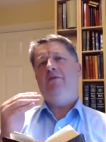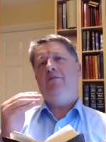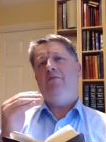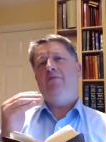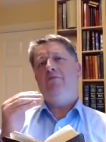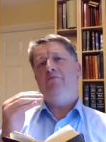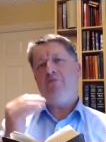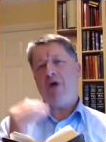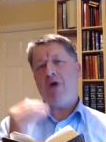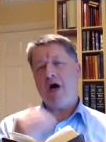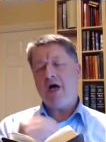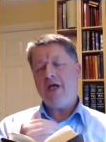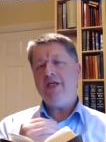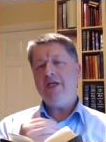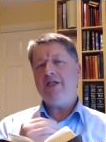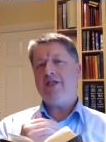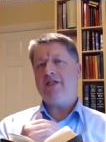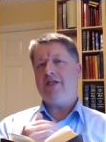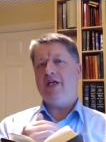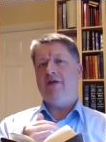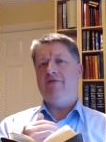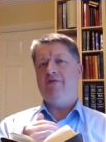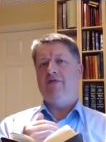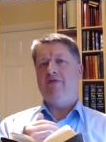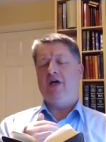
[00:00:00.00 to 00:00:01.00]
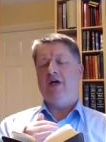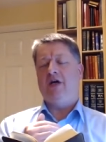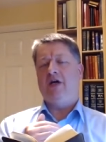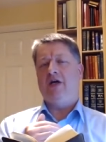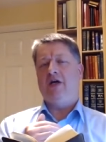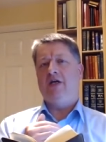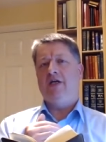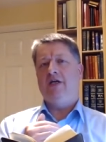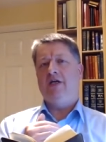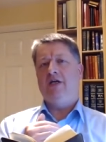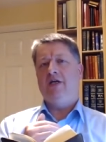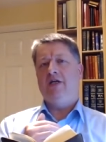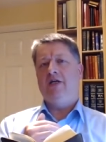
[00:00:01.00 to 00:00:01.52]
my savior.
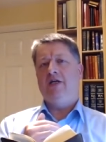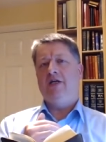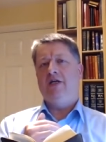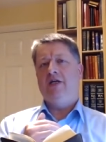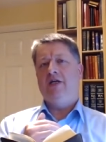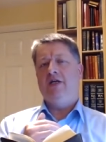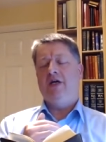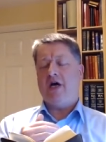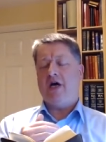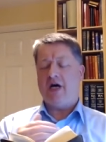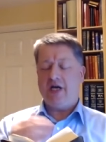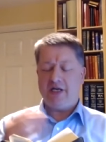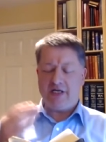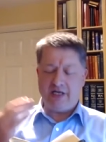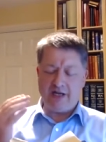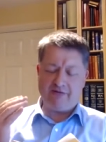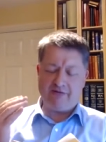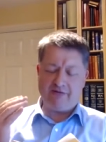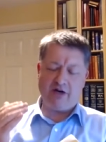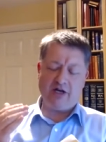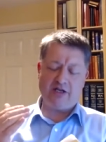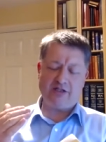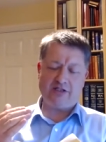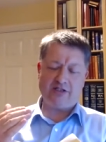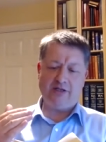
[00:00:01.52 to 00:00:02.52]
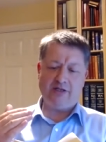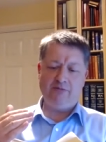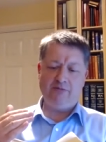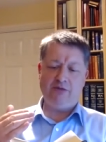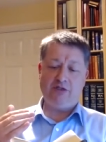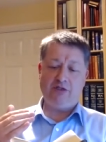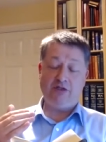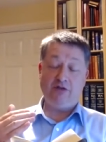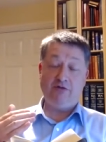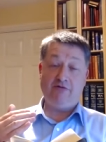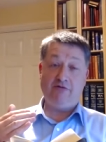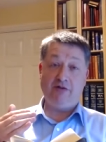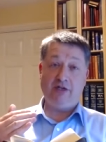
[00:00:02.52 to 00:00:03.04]
I had never asked him
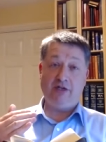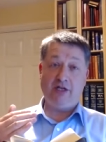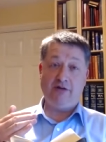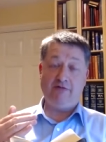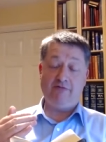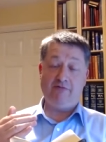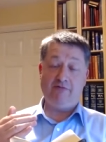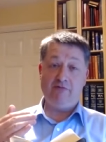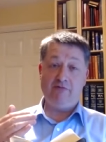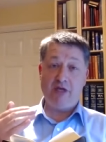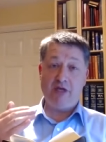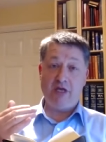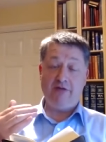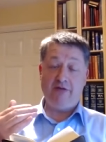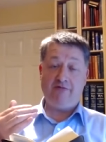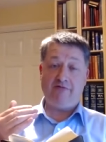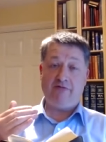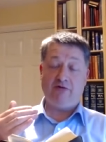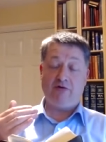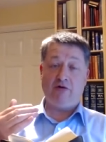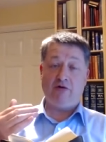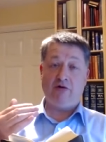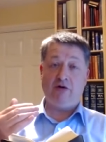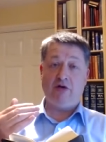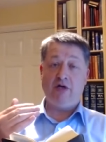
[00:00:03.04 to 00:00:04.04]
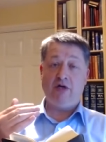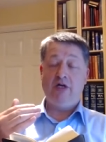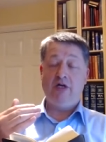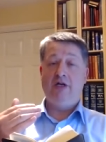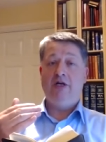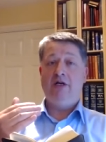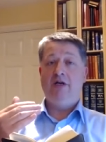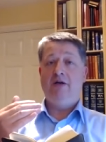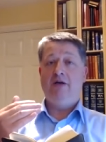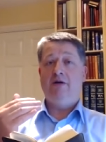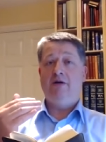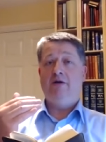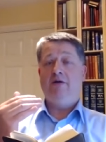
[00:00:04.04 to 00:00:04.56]
to forgive me for
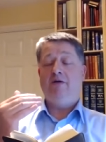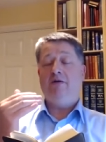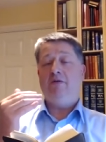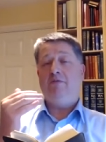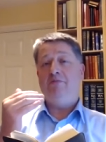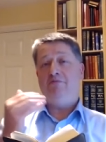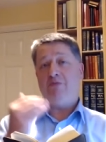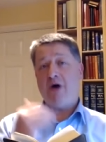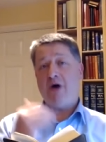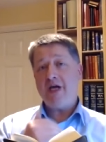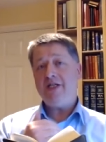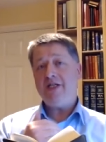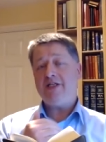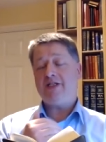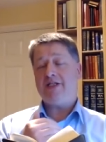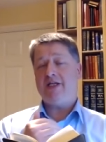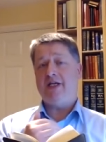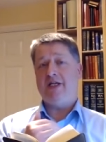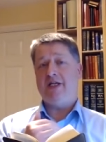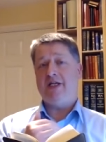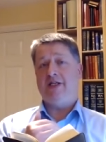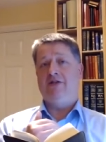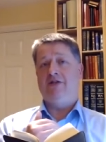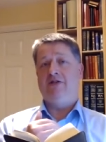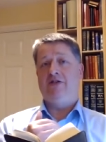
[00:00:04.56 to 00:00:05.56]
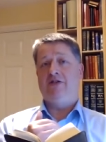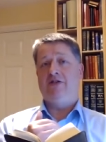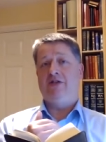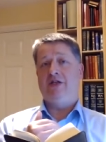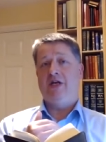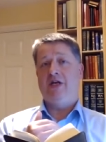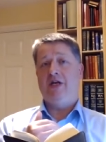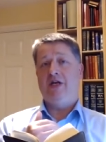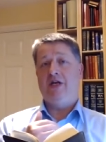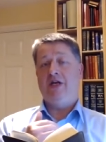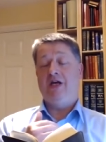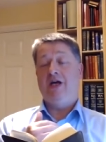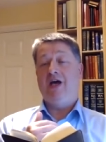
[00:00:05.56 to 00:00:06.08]
my sins.
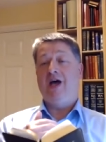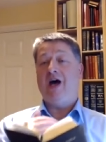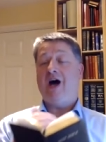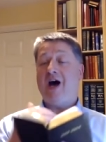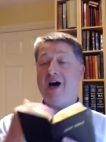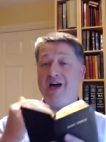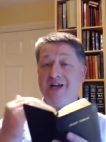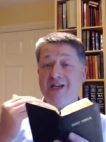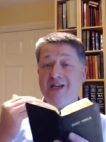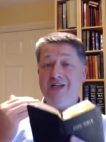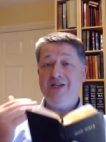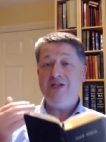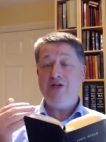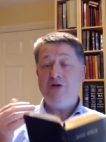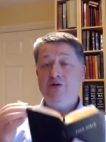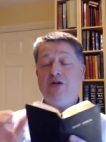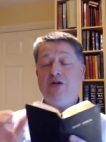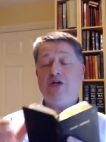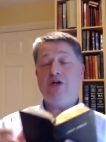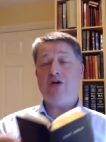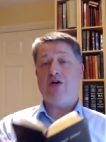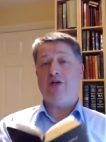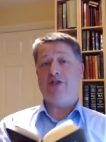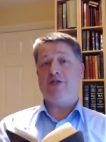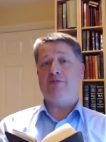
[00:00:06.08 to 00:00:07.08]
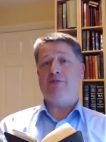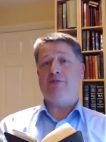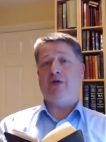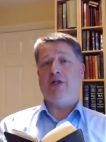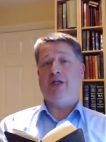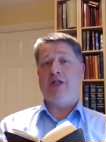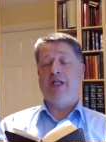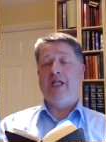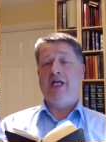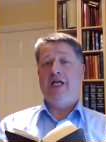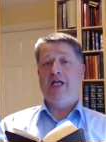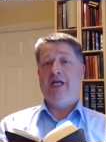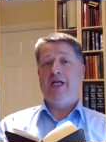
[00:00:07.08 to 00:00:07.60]
I knew the
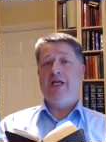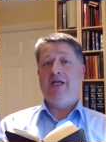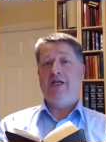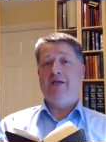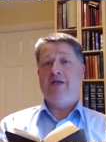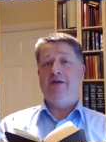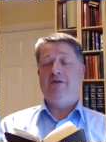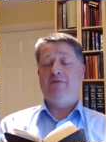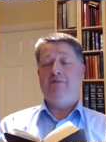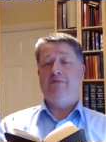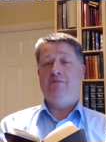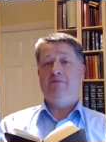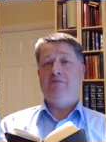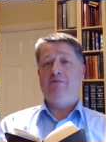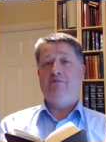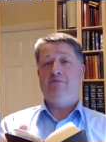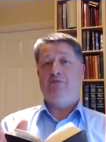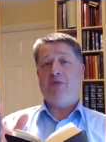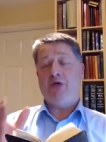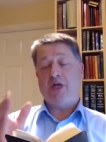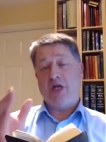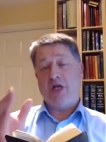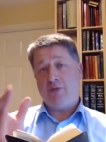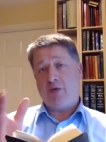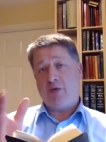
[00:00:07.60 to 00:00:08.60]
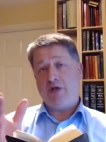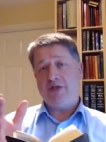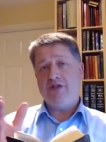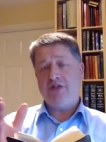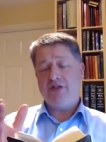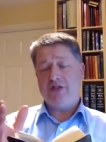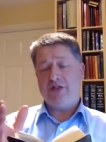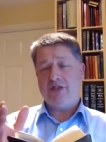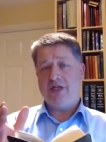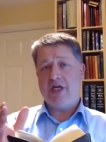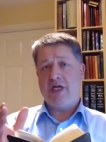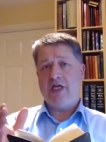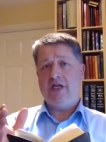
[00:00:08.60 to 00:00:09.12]
gospel, but I
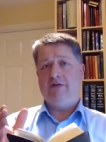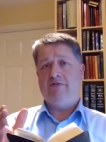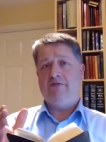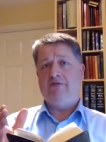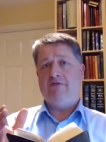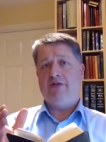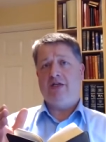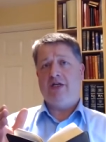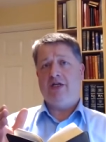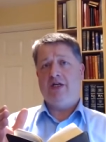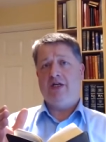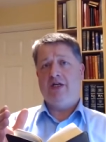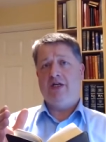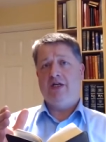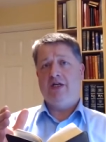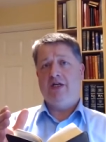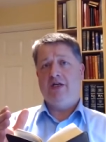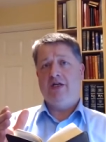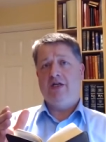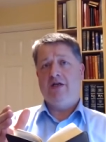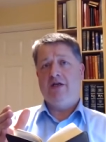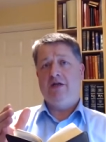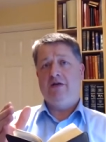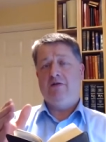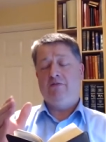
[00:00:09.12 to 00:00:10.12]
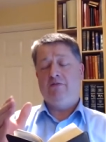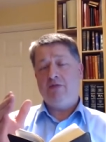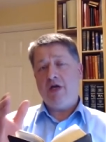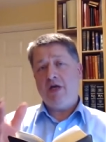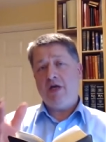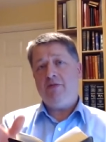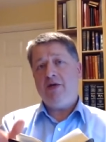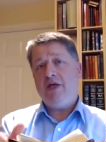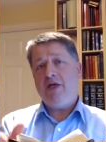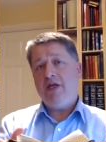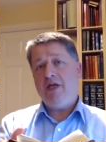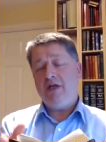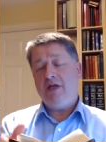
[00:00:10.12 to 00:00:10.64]
wasn't saved.
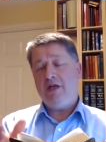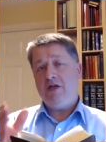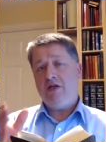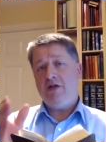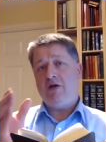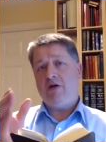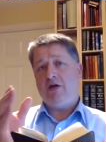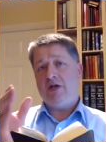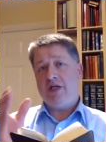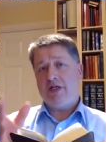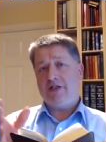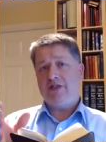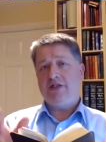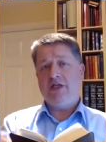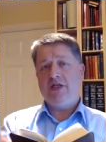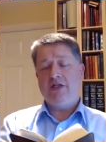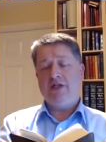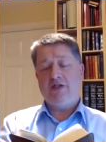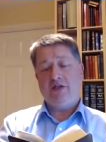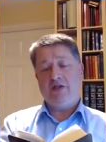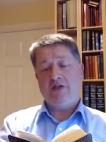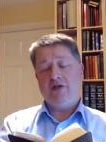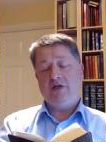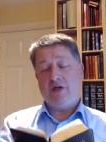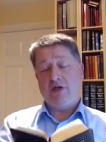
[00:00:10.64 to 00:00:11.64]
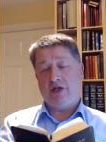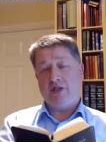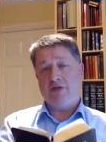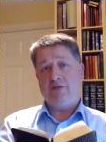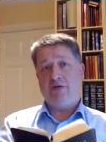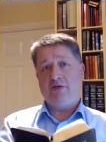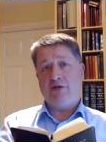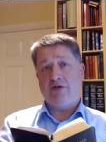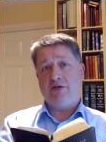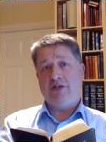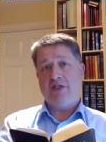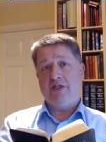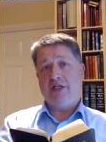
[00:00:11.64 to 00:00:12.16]
Maybe you're listening to the
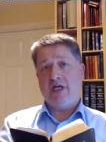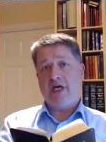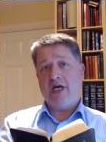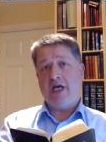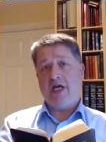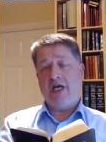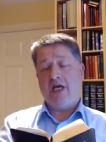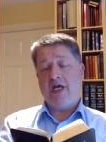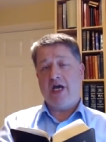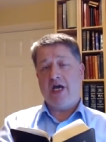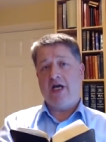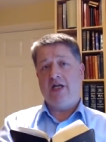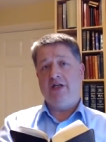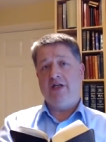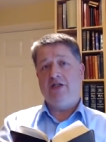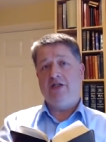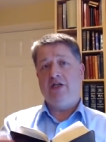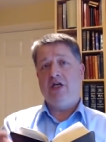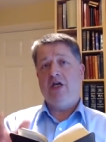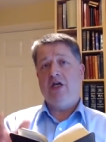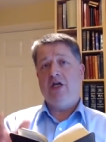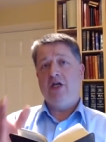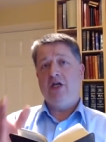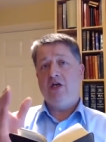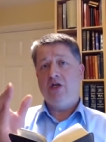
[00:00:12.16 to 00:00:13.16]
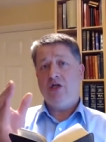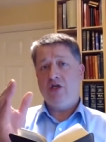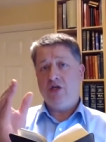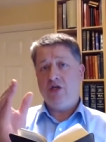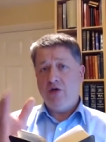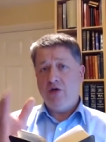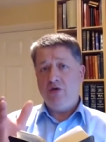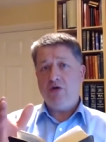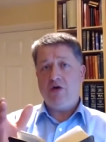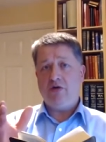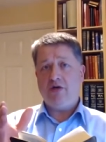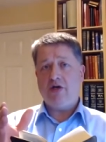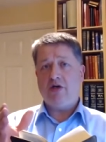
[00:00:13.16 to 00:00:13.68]
gospel today and
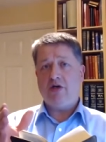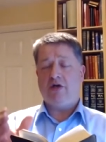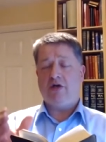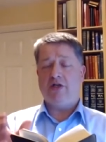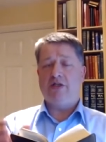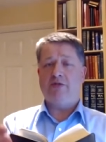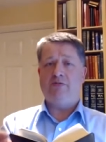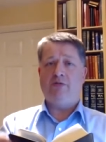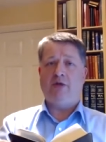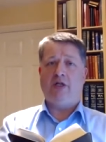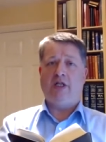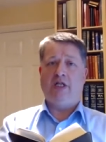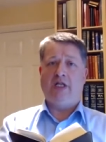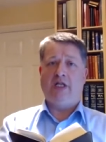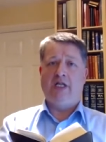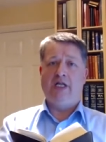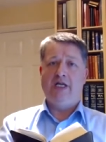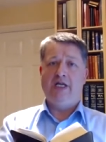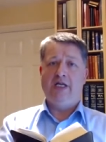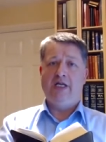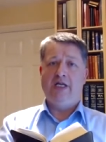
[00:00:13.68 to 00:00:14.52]
you know the gospel,